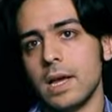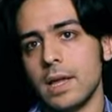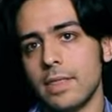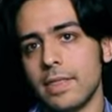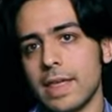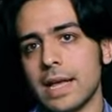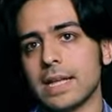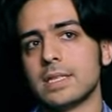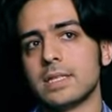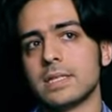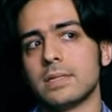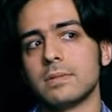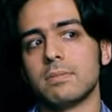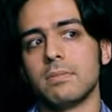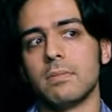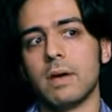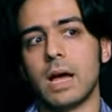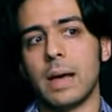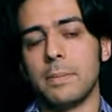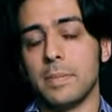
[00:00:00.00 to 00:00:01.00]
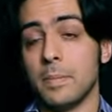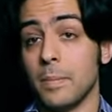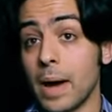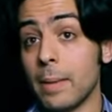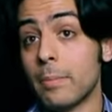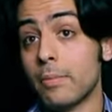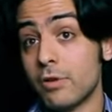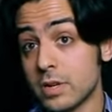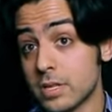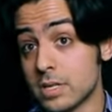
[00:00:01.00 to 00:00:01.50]
that's I mean, my
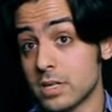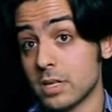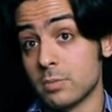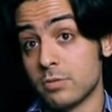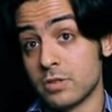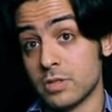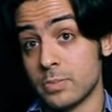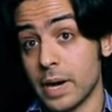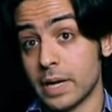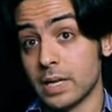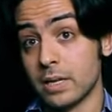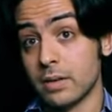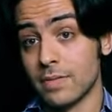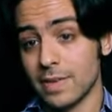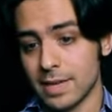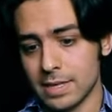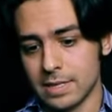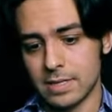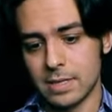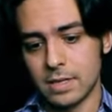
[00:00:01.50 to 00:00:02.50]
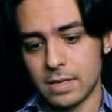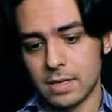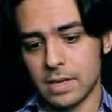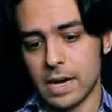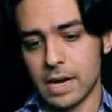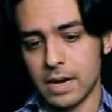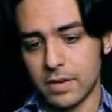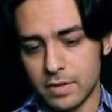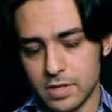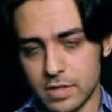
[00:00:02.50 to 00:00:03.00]
personal perspective is the
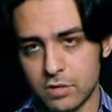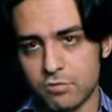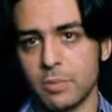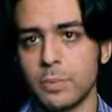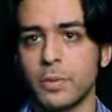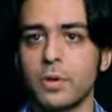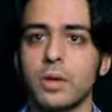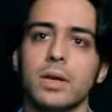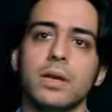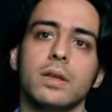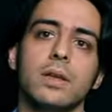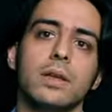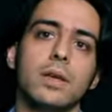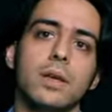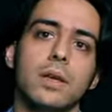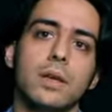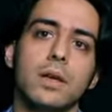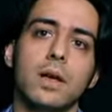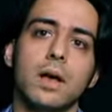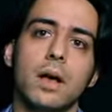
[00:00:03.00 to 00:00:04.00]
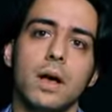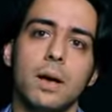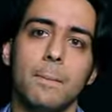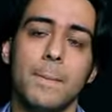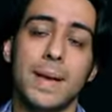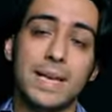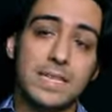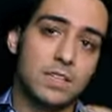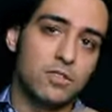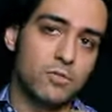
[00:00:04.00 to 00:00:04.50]
kind of distributed
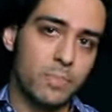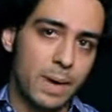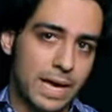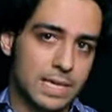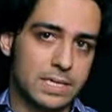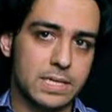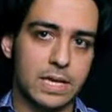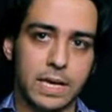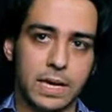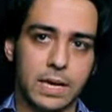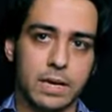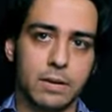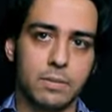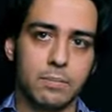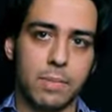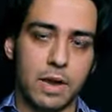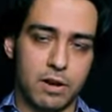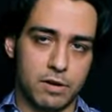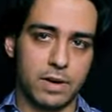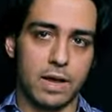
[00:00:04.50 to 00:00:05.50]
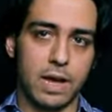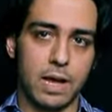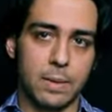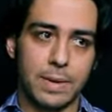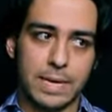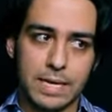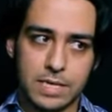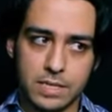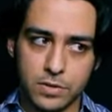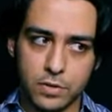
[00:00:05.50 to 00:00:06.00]
message passing paradigm
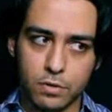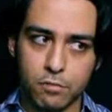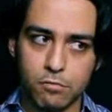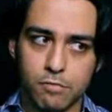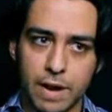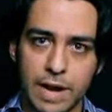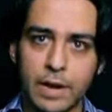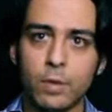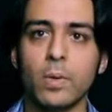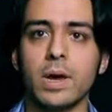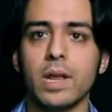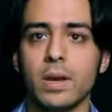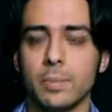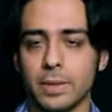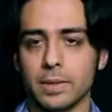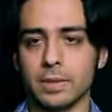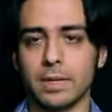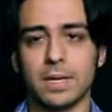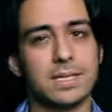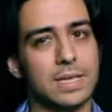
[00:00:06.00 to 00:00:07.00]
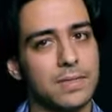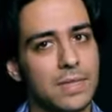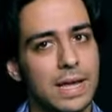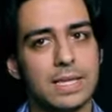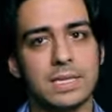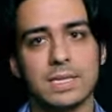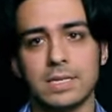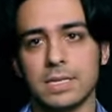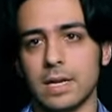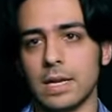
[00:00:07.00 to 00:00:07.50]
is the right way to build things. And
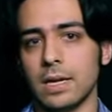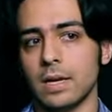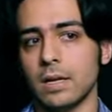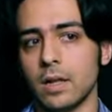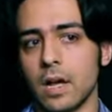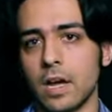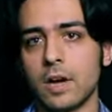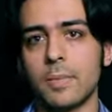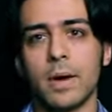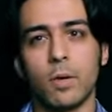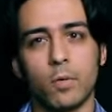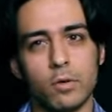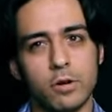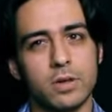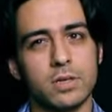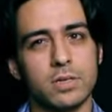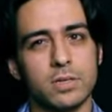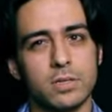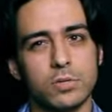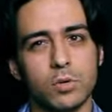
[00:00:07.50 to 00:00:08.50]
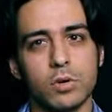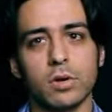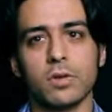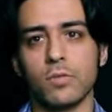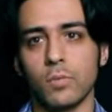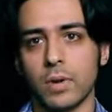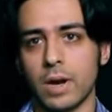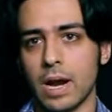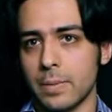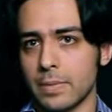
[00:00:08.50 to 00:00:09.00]
that's, and a lot of my work is sort of
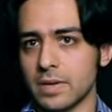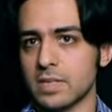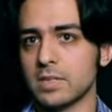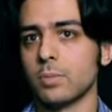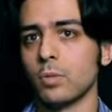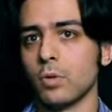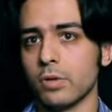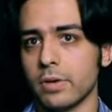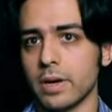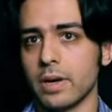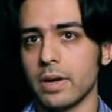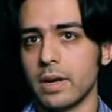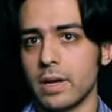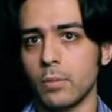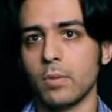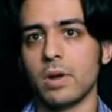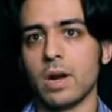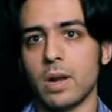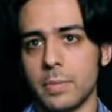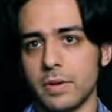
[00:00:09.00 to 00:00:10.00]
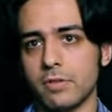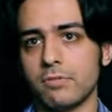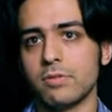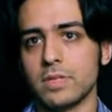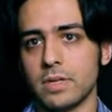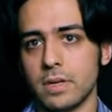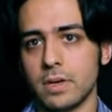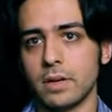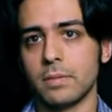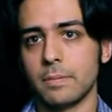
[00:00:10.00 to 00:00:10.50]
what I'm exploring and what I'm
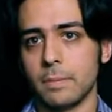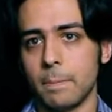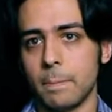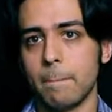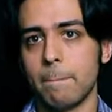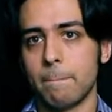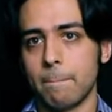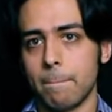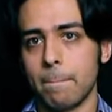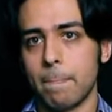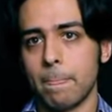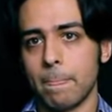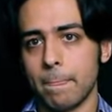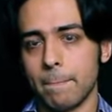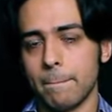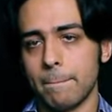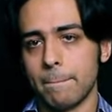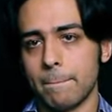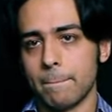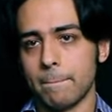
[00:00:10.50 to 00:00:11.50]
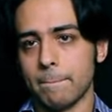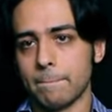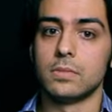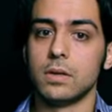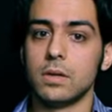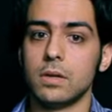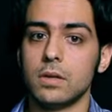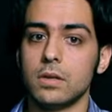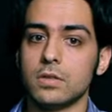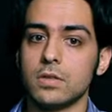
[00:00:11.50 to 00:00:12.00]
interested in.
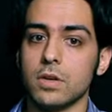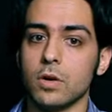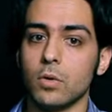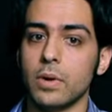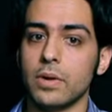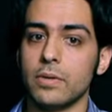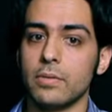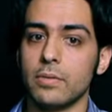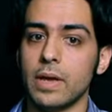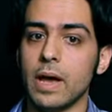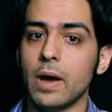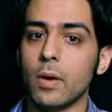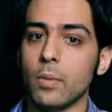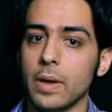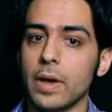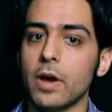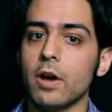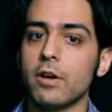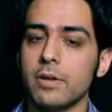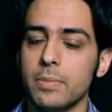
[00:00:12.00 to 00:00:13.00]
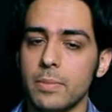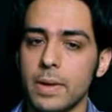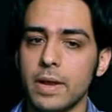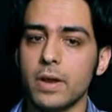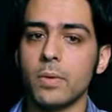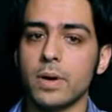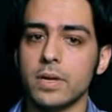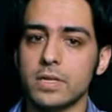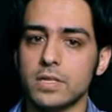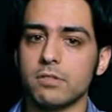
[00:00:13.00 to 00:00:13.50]
So we, yeah, we are in many
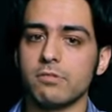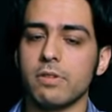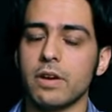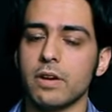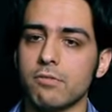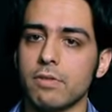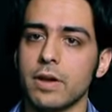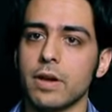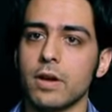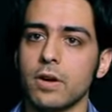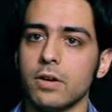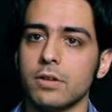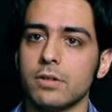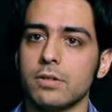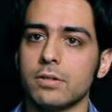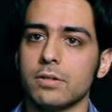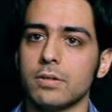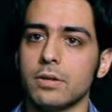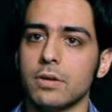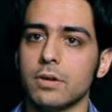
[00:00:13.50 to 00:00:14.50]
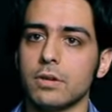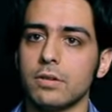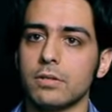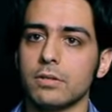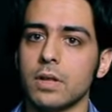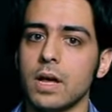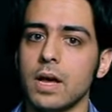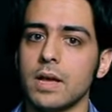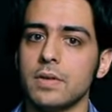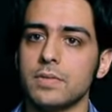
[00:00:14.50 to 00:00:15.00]
ways surrendering our, our
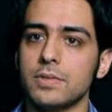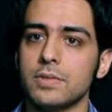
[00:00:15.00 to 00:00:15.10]
lives